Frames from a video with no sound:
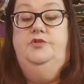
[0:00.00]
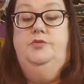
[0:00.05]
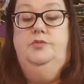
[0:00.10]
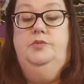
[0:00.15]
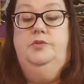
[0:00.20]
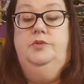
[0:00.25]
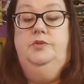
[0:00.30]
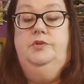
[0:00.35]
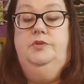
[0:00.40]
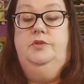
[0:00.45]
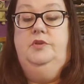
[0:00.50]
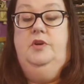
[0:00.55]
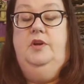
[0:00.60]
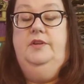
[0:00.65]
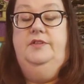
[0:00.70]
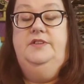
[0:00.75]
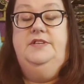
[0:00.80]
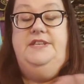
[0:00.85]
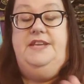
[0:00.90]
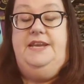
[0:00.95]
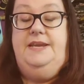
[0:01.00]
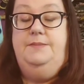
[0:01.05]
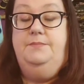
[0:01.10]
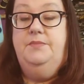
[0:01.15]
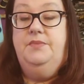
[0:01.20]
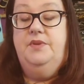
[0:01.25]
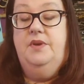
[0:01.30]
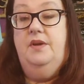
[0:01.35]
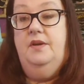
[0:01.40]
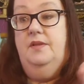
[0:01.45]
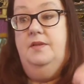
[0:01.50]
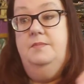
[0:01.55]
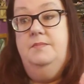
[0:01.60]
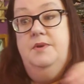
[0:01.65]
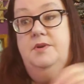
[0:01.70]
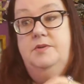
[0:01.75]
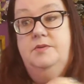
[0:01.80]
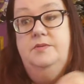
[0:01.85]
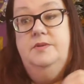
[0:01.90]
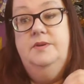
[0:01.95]
jeweler called Dames a la
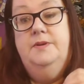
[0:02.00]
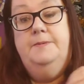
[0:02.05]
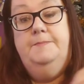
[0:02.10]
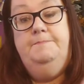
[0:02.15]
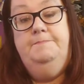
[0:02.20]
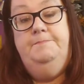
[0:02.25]
Mode.